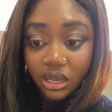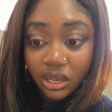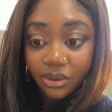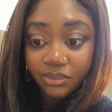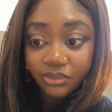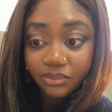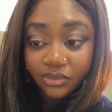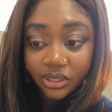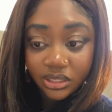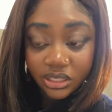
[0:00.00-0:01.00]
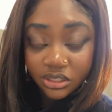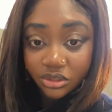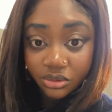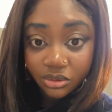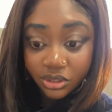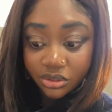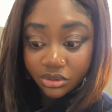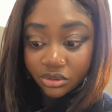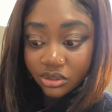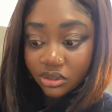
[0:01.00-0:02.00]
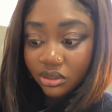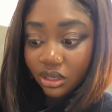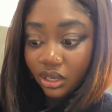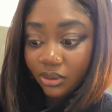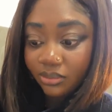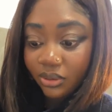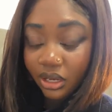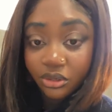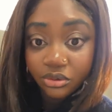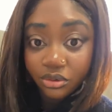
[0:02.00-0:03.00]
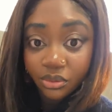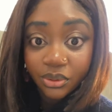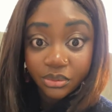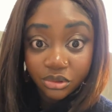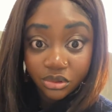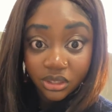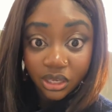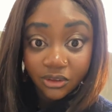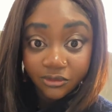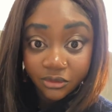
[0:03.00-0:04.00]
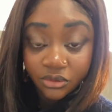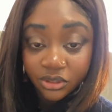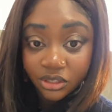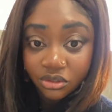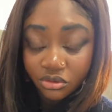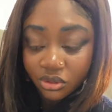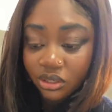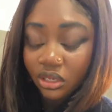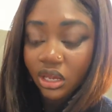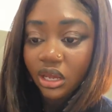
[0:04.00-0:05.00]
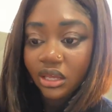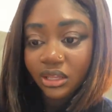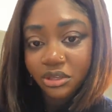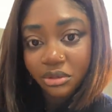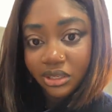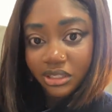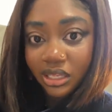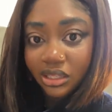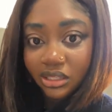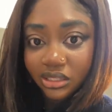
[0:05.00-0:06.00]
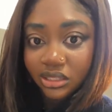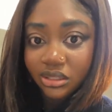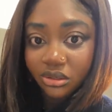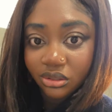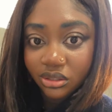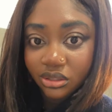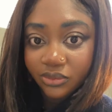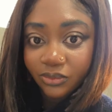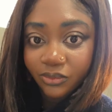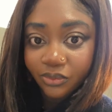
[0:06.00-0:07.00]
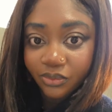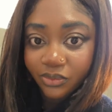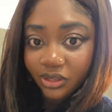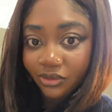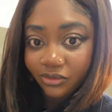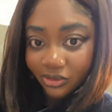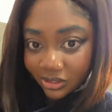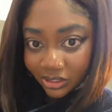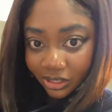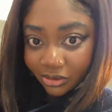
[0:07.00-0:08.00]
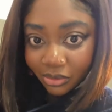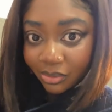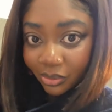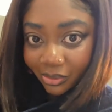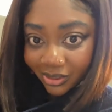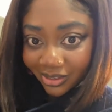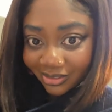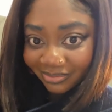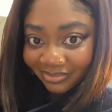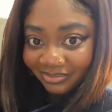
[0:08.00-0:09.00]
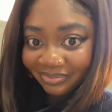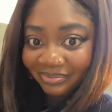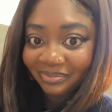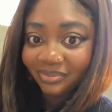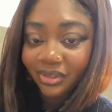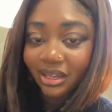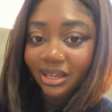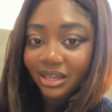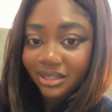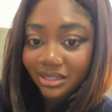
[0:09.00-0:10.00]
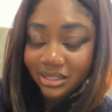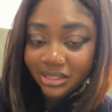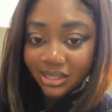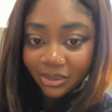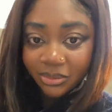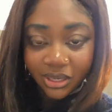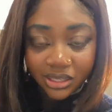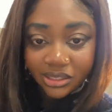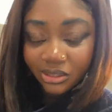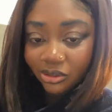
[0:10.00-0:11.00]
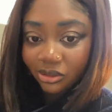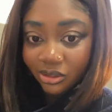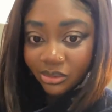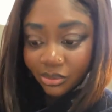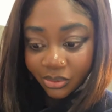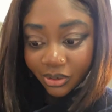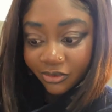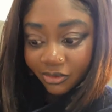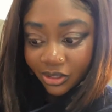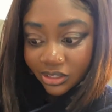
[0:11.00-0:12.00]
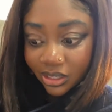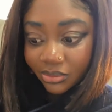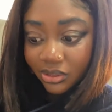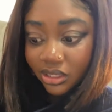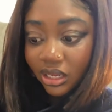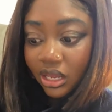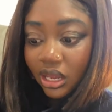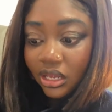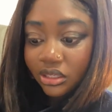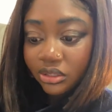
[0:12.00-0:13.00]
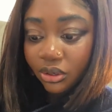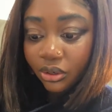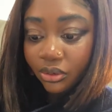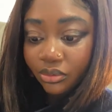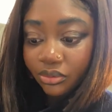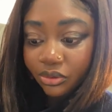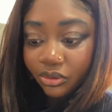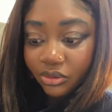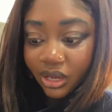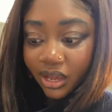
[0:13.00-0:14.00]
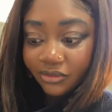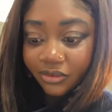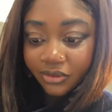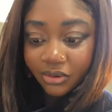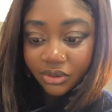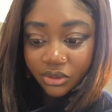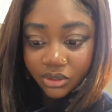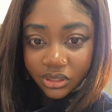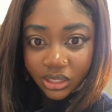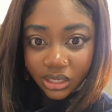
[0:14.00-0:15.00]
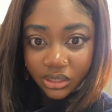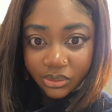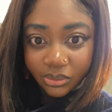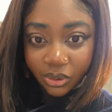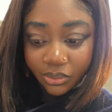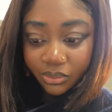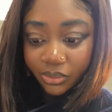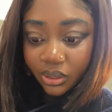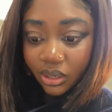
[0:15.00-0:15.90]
the essential questions, and you'd not be able to take a full history. That's why I said this is not for the general public. This is aimed at doctors preparing for exams. So you'd have a very concerned mom.